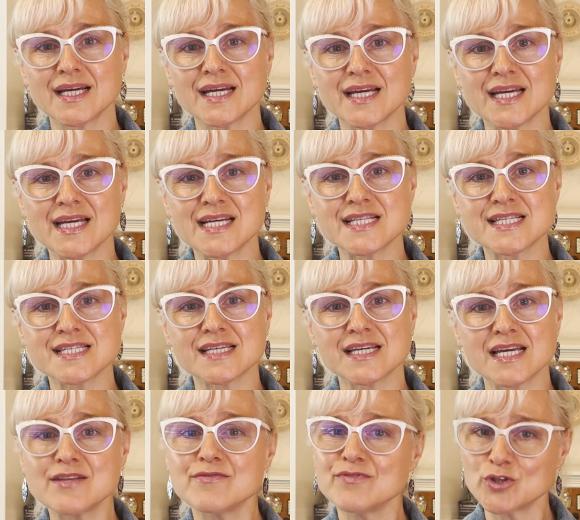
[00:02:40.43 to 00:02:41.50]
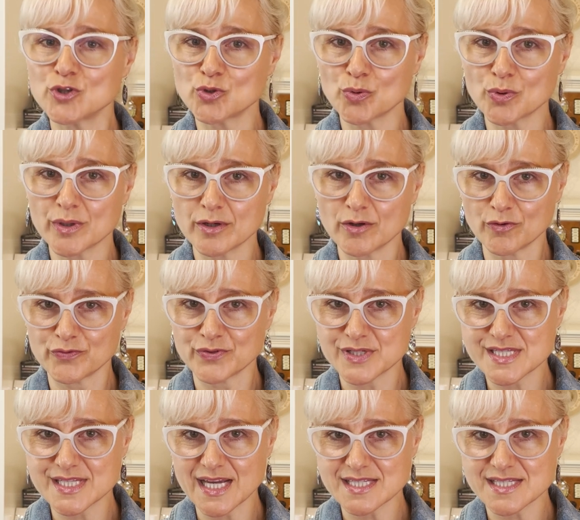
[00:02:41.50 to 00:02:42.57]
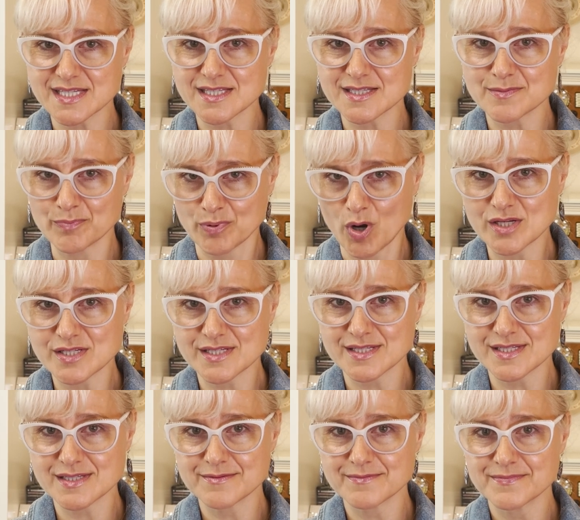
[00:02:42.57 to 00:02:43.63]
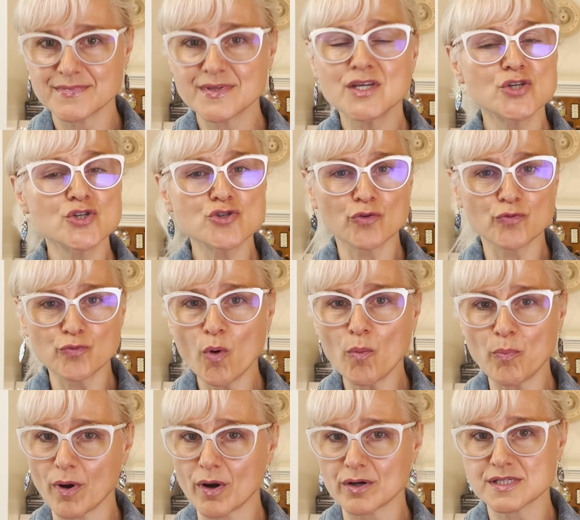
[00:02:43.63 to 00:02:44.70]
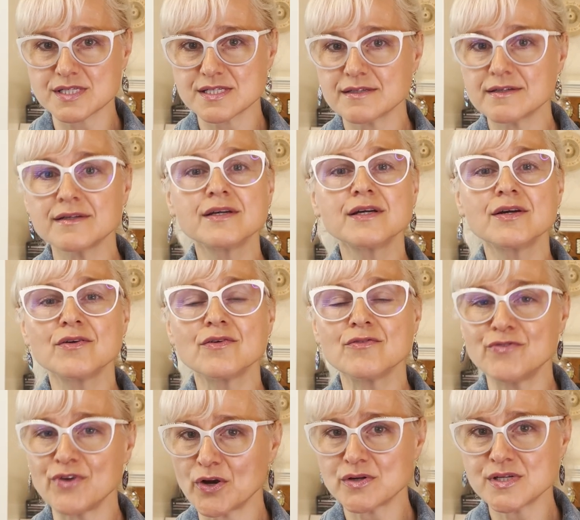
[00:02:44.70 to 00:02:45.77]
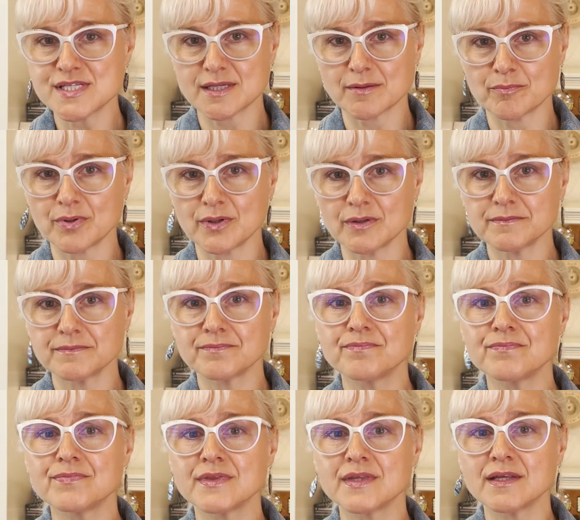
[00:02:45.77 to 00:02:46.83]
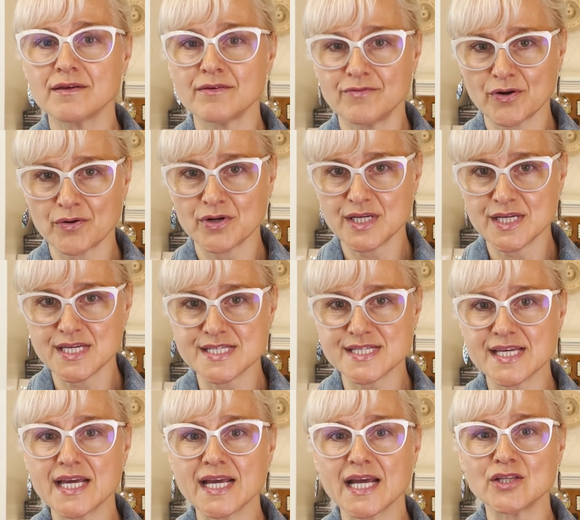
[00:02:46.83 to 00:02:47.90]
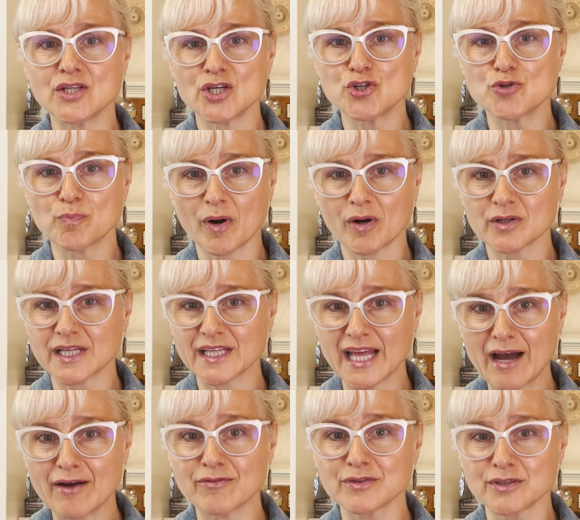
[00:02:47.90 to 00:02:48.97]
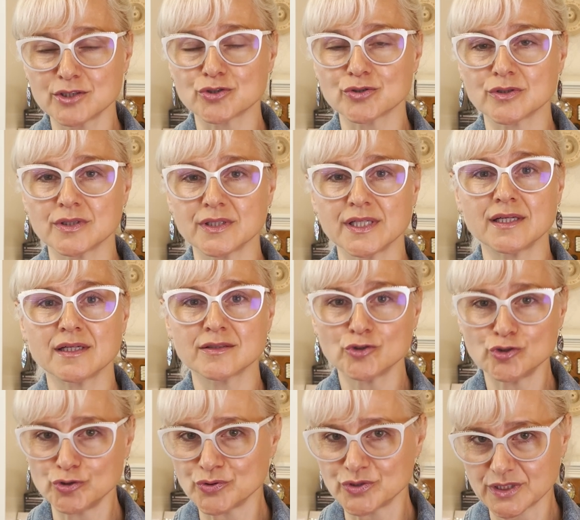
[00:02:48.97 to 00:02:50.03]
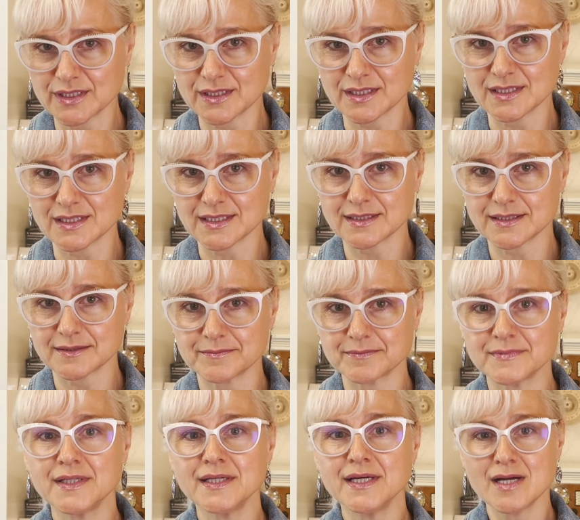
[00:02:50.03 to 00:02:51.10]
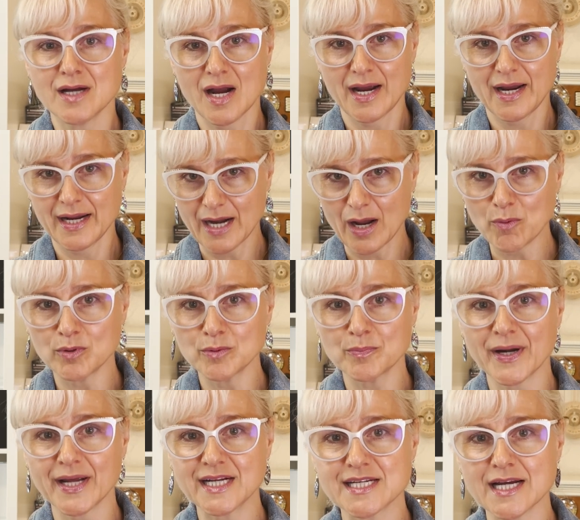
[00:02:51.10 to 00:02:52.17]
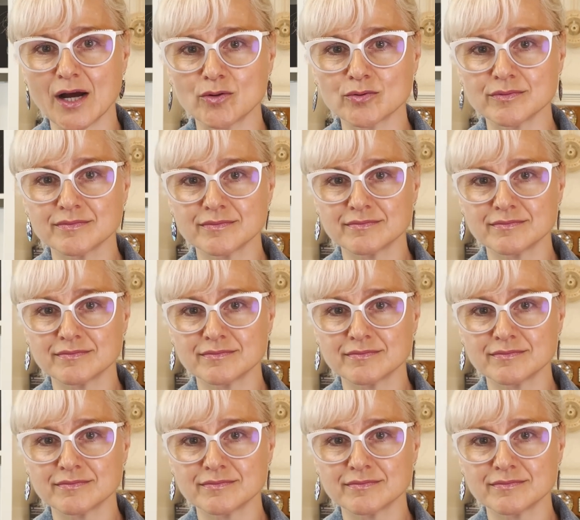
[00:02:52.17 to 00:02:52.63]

it's inventory of fixed assets process. So 4 parts, very simple, very easy, and each part can have literally 2 sentences. And I will break down